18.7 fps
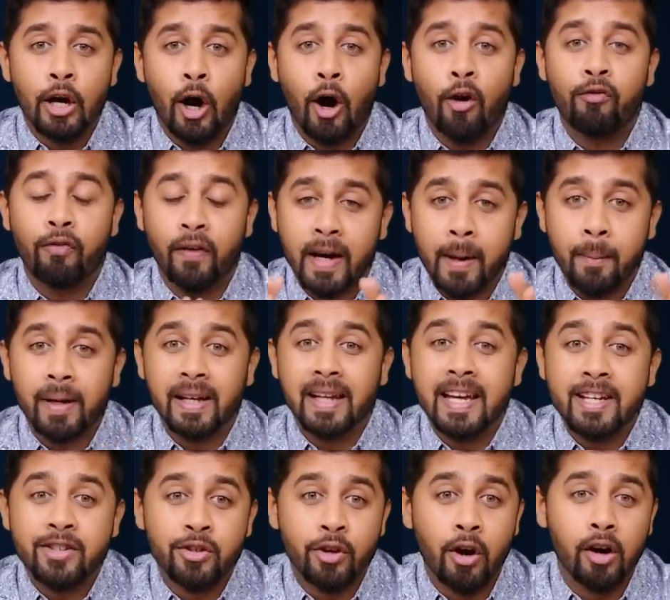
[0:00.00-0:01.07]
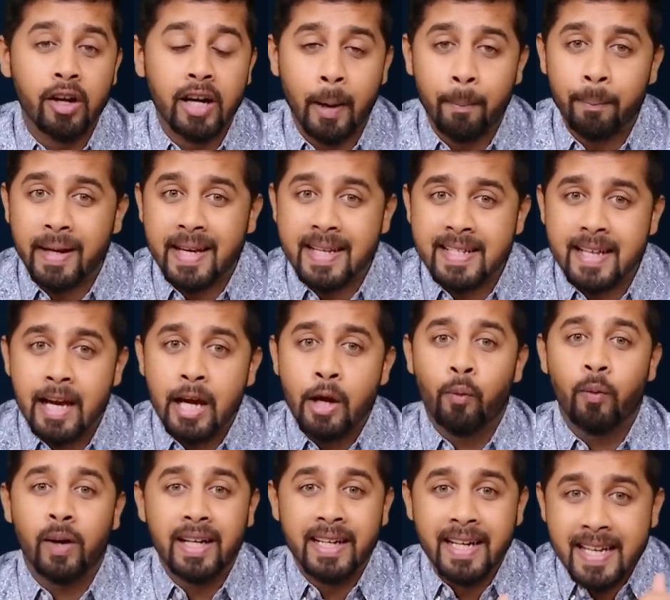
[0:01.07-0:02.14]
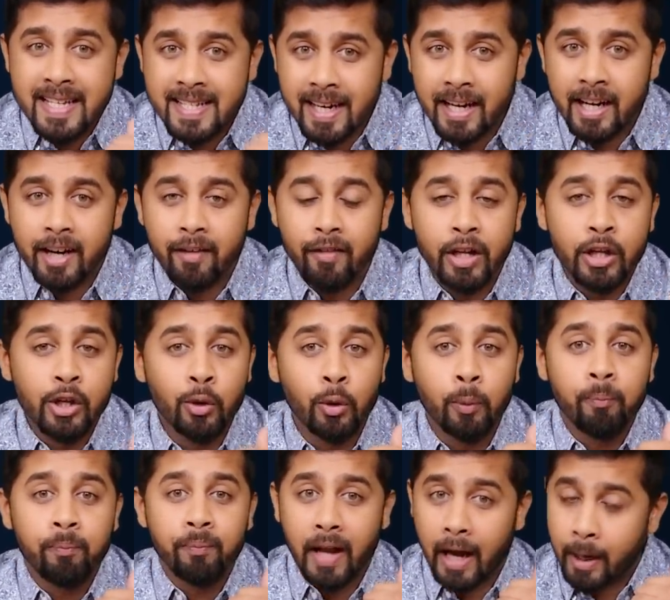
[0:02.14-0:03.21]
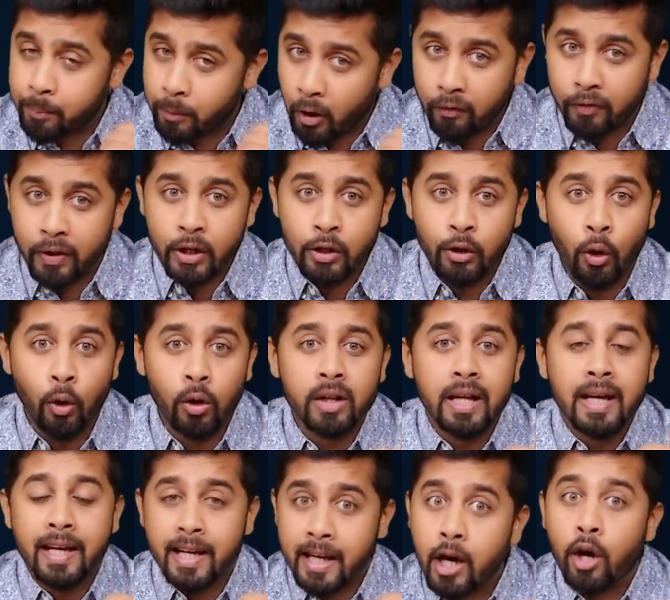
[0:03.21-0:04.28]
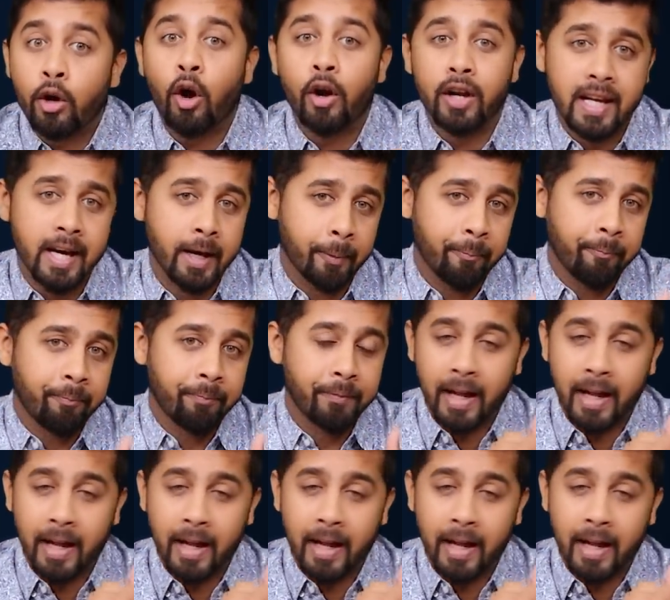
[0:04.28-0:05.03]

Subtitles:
of fundamentally strong companies with decent revenue and profit growth year on year.